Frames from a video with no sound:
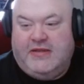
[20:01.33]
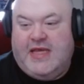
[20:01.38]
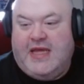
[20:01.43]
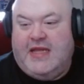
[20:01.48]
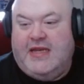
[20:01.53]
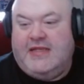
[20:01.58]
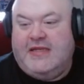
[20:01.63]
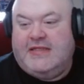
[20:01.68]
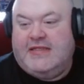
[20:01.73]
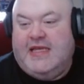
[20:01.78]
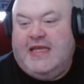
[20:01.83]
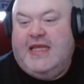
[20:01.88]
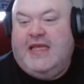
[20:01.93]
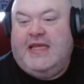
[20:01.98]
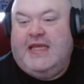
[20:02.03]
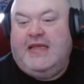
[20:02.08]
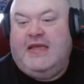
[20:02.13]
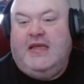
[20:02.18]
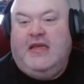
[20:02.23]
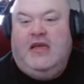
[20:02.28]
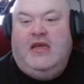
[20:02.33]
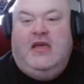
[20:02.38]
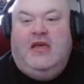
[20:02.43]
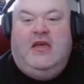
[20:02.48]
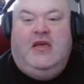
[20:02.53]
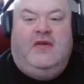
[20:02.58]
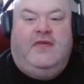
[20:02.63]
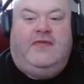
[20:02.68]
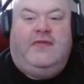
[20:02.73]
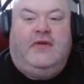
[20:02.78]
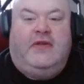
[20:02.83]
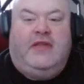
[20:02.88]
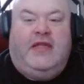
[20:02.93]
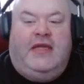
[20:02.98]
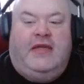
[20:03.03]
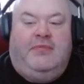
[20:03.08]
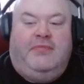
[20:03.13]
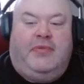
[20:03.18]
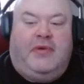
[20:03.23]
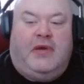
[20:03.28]
that is it for the
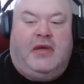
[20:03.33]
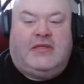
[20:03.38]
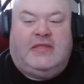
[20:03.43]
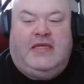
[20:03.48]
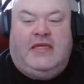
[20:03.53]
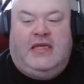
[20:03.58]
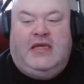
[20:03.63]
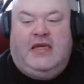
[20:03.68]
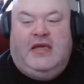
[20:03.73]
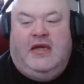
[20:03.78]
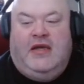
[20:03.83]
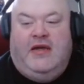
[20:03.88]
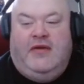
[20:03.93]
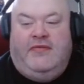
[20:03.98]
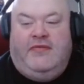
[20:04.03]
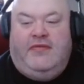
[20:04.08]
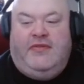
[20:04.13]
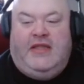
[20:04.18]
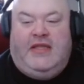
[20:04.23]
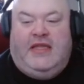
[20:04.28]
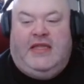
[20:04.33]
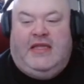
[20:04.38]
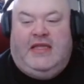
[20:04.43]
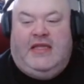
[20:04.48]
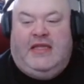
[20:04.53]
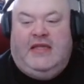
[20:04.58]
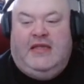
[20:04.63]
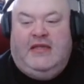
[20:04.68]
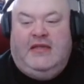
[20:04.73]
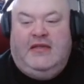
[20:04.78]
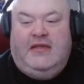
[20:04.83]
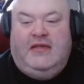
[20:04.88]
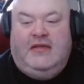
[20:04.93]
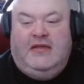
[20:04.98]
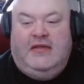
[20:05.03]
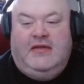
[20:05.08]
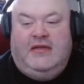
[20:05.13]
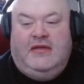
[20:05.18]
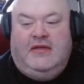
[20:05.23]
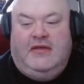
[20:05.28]
unboxing of the
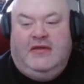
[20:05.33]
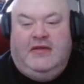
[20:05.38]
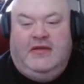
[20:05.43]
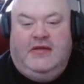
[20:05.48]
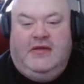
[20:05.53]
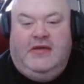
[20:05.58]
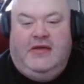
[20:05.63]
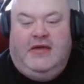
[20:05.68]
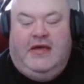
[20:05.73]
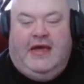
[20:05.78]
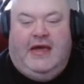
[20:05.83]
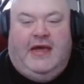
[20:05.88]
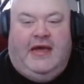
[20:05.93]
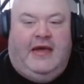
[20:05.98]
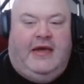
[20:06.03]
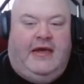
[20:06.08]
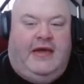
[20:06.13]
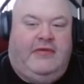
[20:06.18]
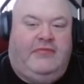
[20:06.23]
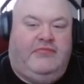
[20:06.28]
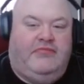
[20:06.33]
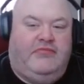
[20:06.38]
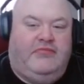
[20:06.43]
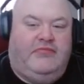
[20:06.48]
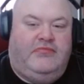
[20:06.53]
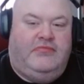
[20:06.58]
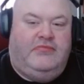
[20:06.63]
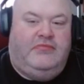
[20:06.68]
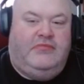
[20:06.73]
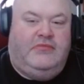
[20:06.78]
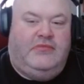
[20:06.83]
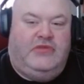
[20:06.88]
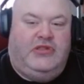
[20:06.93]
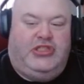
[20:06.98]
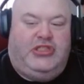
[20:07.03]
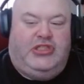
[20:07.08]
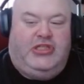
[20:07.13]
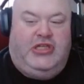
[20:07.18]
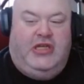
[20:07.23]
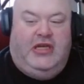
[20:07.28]
uh,
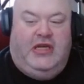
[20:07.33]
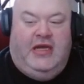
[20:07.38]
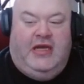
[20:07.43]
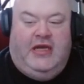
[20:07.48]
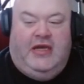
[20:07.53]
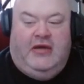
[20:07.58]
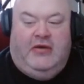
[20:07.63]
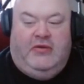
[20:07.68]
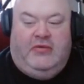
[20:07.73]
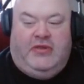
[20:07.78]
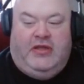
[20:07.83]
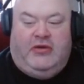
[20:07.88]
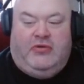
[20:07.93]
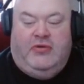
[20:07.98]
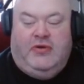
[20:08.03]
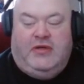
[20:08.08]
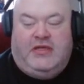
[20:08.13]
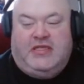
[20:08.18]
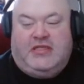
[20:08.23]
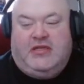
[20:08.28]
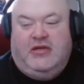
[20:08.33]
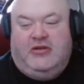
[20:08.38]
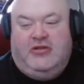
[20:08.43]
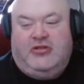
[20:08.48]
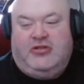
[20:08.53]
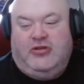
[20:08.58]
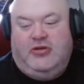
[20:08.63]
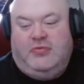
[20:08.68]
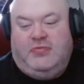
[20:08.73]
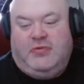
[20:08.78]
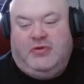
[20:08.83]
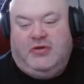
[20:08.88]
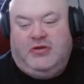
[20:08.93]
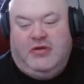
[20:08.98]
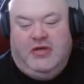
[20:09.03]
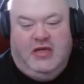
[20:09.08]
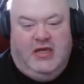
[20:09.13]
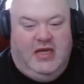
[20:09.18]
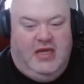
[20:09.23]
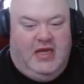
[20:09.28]
uh, the Quintesson
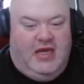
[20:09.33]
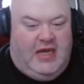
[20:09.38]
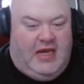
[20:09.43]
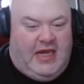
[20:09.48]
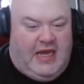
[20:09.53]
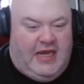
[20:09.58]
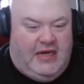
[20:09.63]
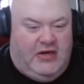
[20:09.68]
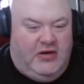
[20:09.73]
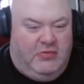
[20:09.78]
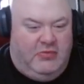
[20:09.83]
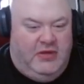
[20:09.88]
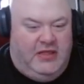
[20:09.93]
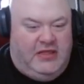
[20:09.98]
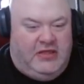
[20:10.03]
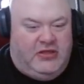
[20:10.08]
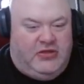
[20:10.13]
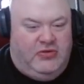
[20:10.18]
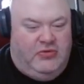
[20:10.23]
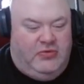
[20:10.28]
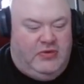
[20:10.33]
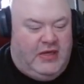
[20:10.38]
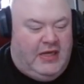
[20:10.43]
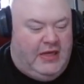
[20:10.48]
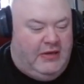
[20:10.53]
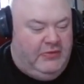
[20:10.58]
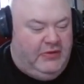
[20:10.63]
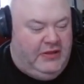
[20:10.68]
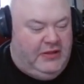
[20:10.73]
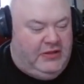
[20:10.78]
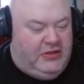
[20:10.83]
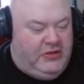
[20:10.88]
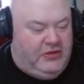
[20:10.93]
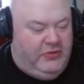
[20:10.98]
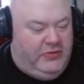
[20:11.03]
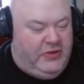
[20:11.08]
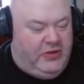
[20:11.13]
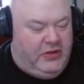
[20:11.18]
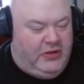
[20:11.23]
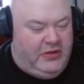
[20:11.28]
Trooper. I normally do not really
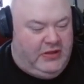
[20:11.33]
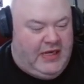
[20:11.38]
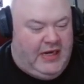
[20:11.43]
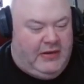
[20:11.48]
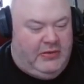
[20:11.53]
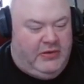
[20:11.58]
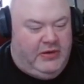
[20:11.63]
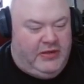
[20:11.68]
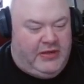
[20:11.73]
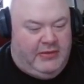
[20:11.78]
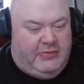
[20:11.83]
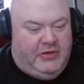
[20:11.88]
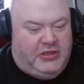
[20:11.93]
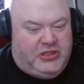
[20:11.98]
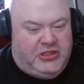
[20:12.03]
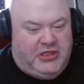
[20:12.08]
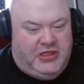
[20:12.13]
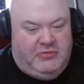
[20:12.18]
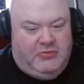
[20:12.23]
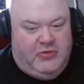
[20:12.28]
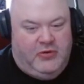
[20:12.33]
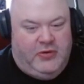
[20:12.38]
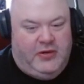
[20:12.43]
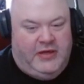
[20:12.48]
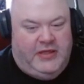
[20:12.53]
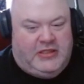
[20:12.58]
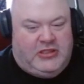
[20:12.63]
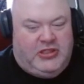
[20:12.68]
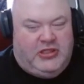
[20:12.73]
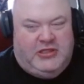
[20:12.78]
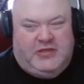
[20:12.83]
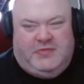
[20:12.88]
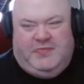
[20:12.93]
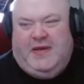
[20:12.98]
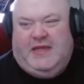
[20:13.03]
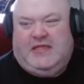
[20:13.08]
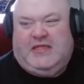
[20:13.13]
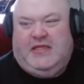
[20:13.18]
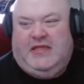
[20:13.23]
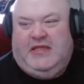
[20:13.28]
do it on camera that much anymore. It's just
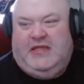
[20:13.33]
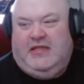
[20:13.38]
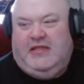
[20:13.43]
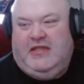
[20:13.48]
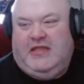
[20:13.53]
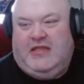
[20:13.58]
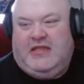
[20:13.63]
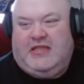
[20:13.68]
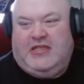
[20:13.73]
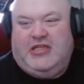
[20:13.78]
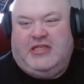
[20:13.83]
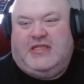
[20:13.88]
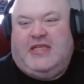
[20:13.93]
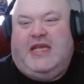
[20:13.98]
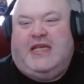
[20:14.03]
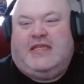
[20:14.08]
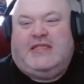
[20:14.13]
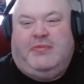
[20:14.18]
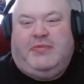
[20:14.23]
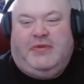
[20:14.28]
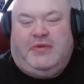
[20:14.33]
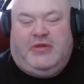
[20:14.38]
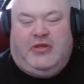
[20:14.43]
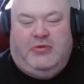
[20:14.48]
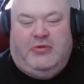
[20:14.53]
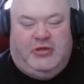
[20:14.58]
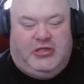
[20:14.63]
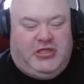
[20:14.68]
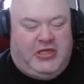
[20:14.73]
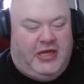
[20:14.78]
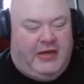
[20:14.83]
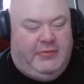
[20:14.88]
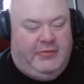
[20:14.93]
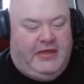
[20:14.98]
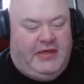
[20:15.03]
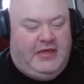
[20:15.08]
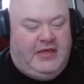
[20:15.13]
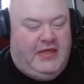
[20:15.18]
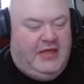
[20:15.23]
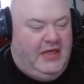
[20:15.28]
basically, it just takes up too much time,
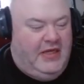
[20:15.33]
and